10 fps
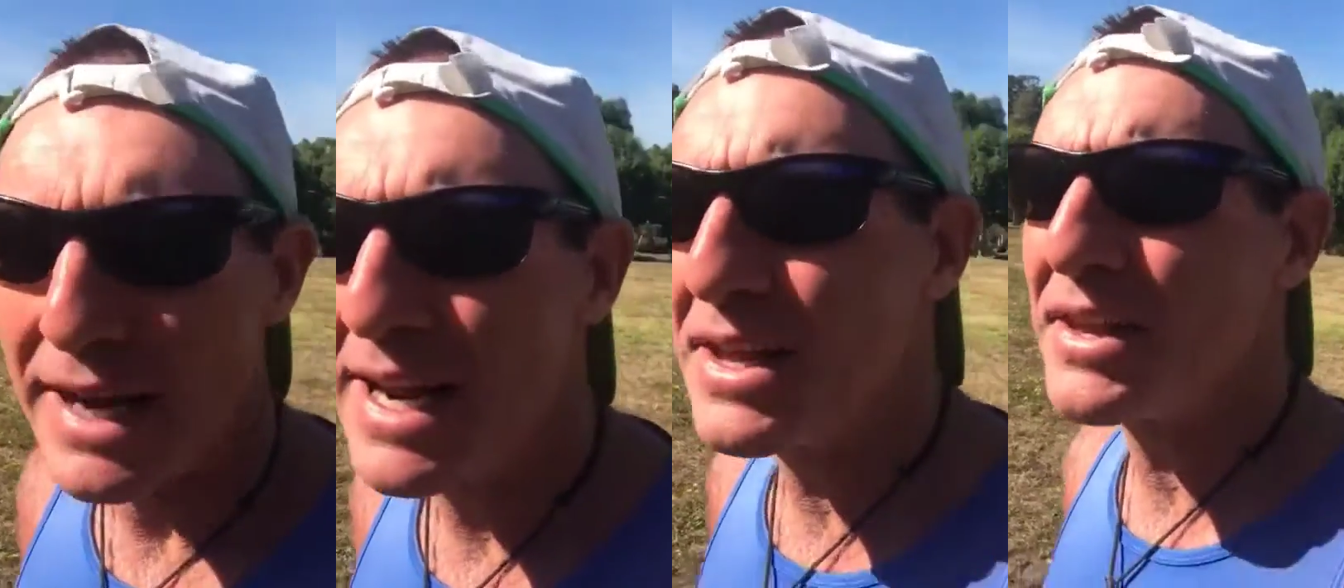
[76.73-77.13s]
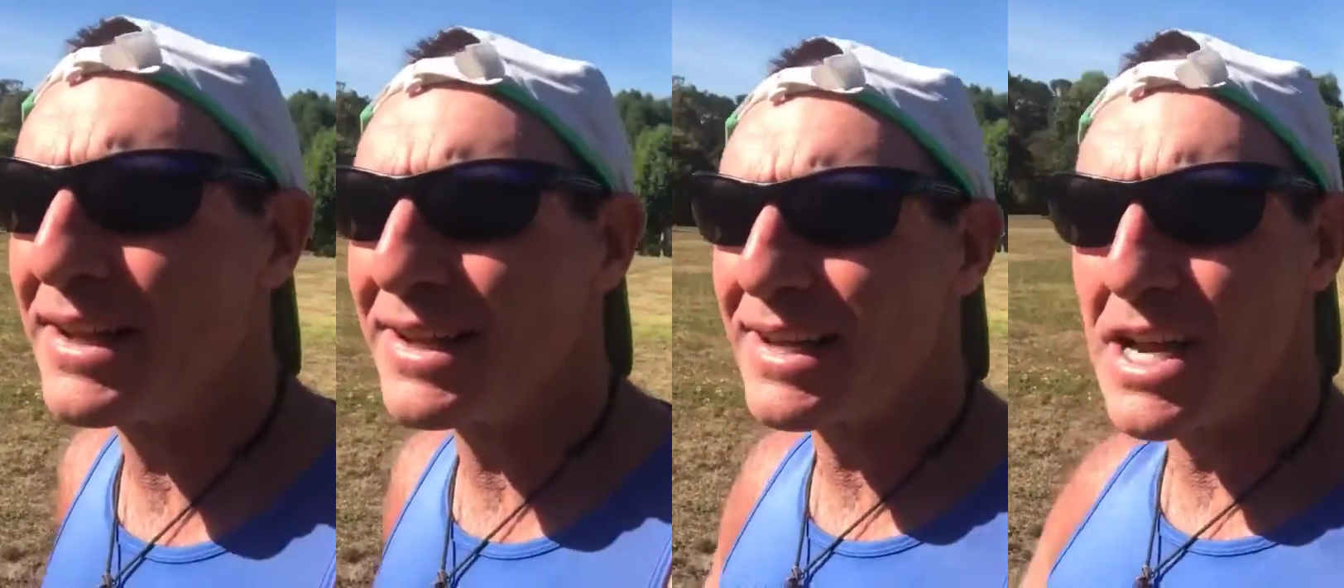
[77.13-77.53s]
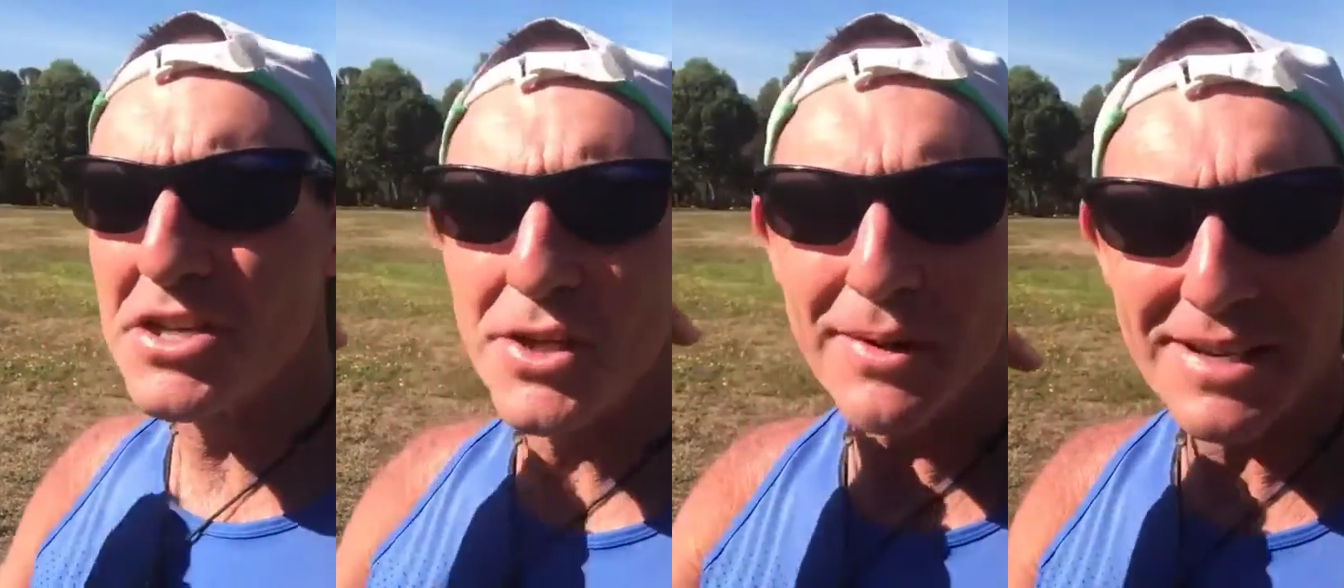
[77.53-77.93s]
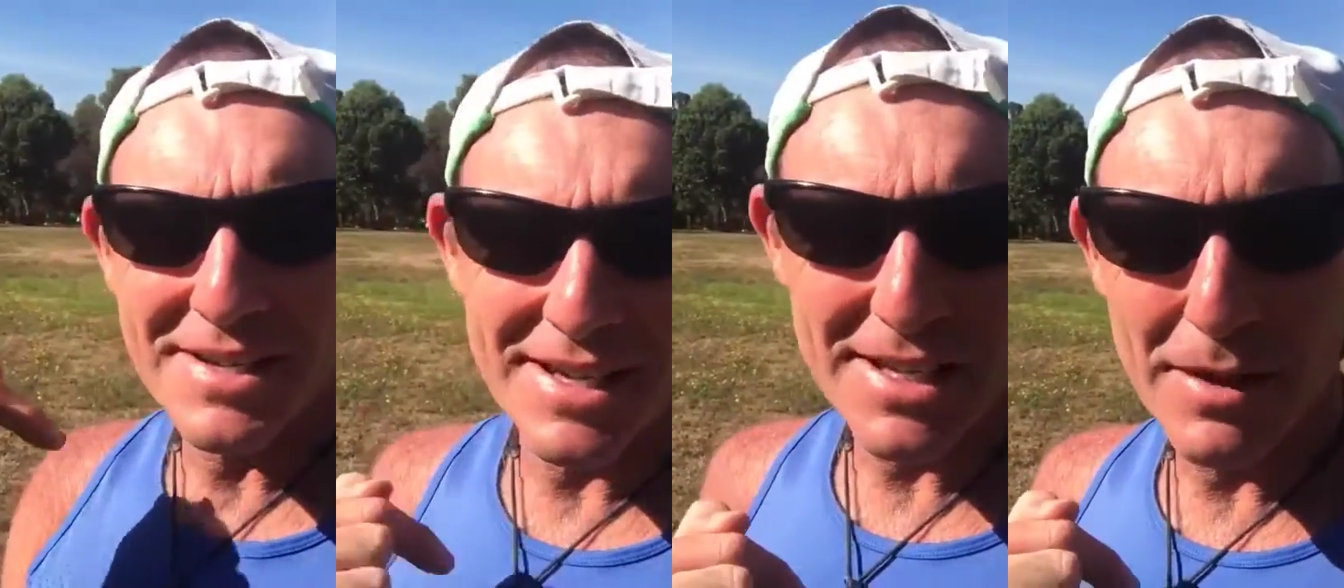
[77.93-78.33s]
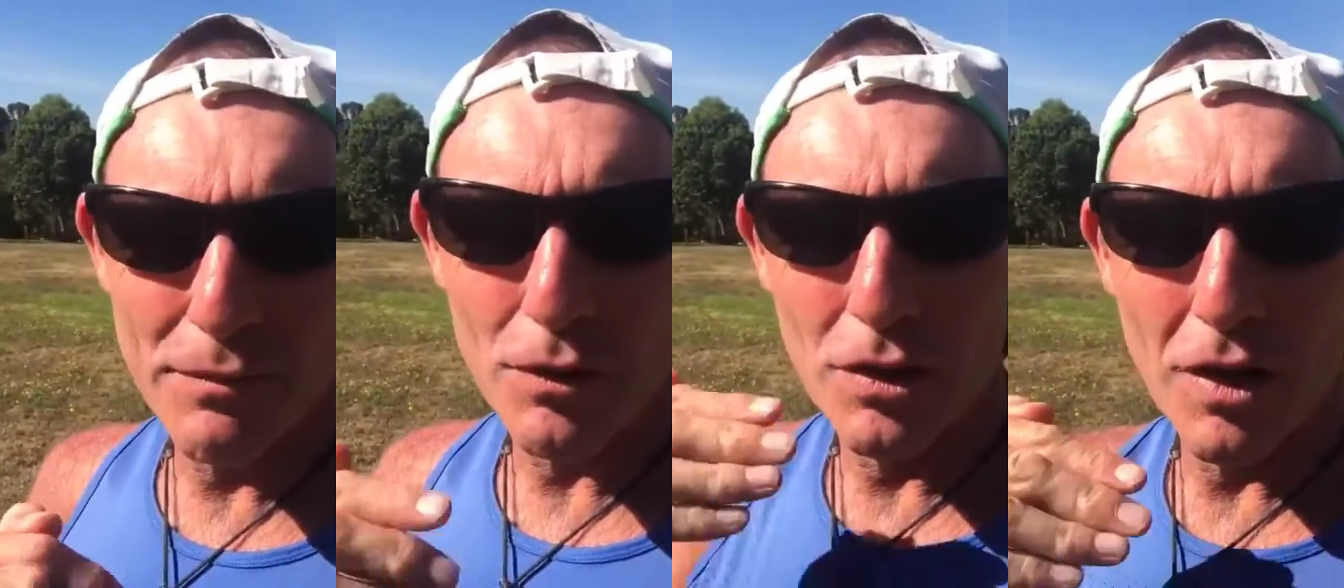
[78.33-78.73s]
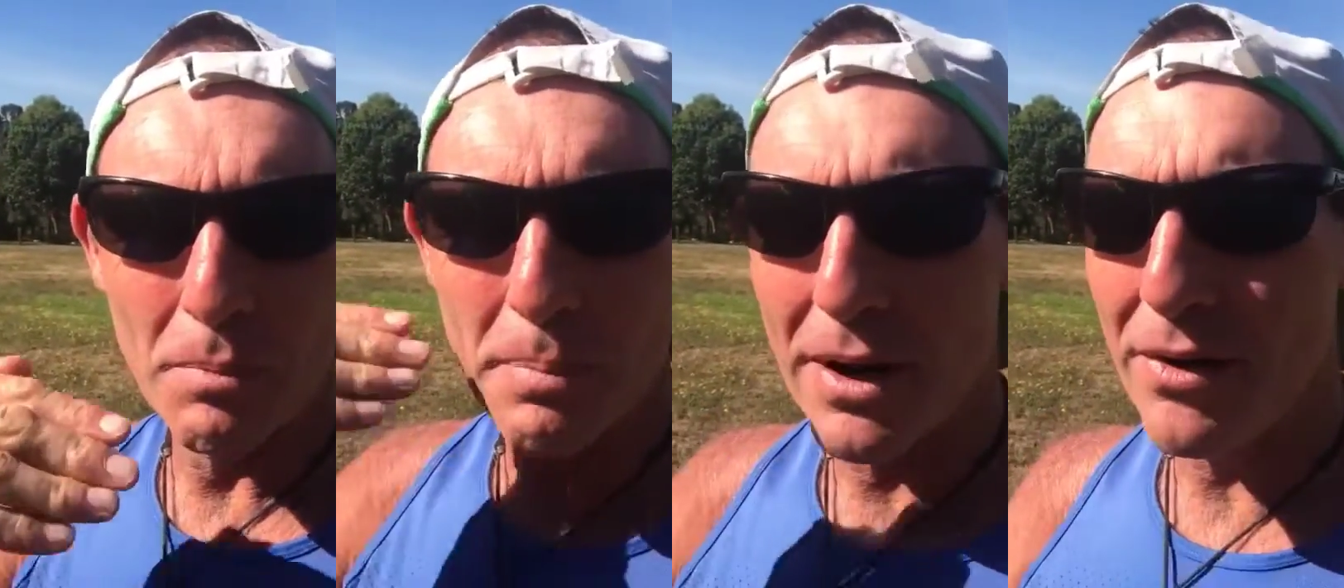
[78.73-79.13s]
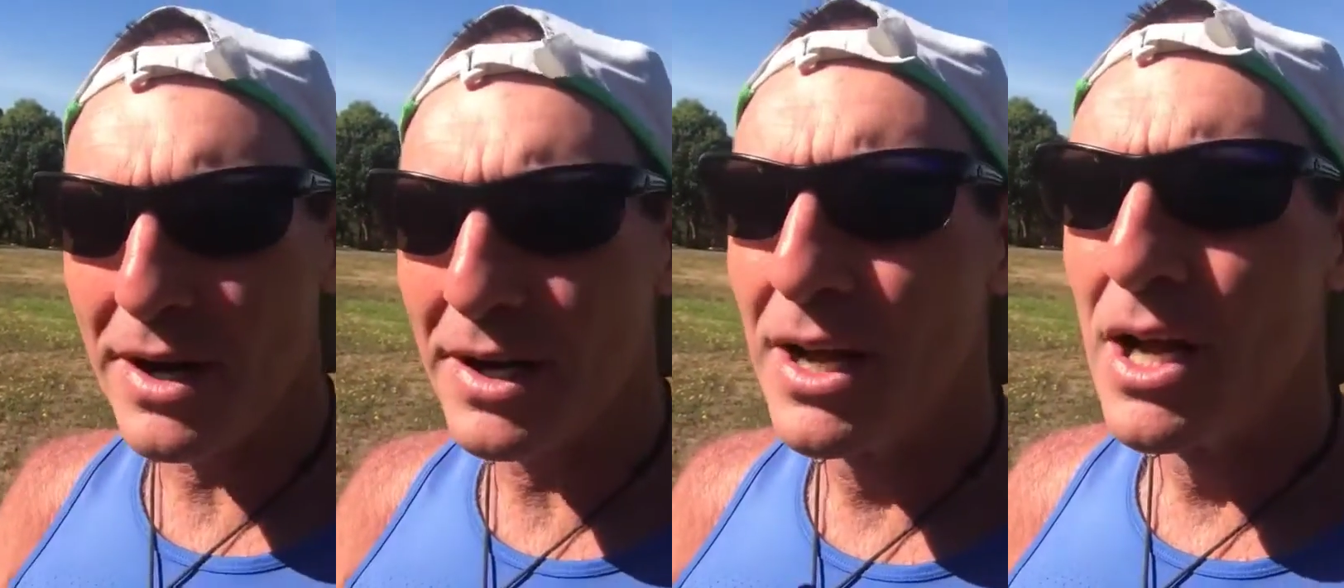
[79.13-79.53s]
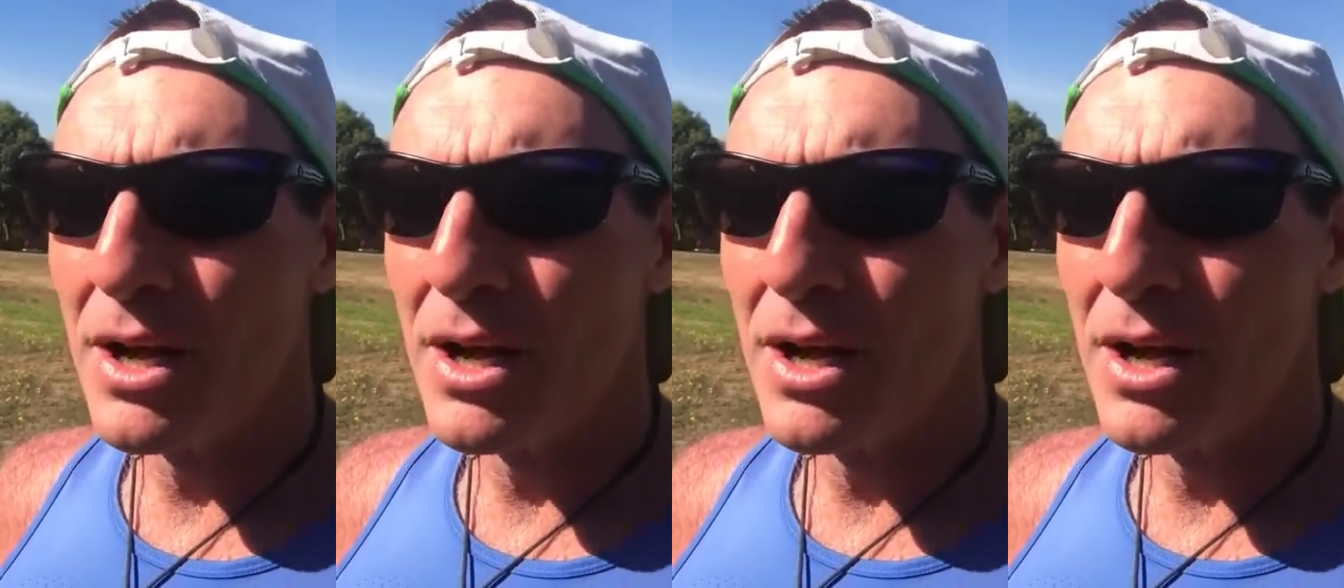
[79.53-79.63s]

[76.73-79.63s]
Anything that goes into our system for a long period